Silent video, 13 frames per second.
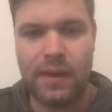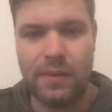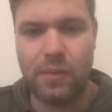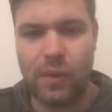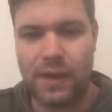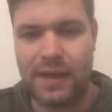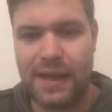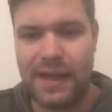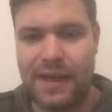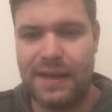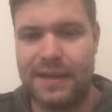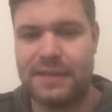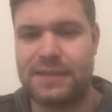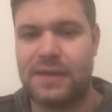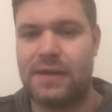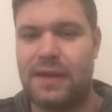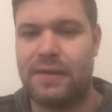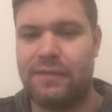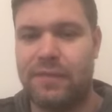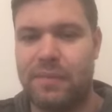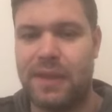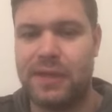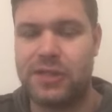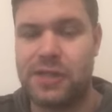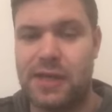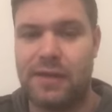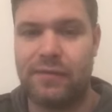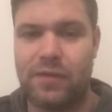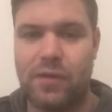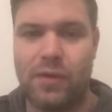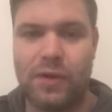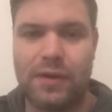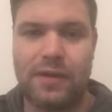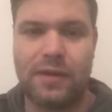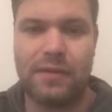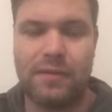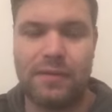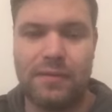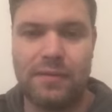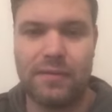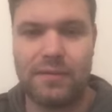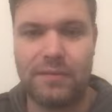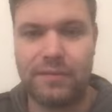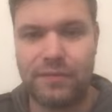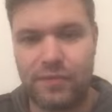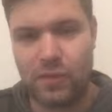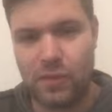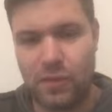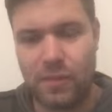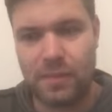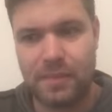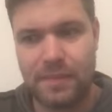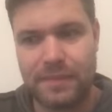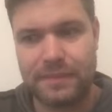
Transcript: One is information I've got from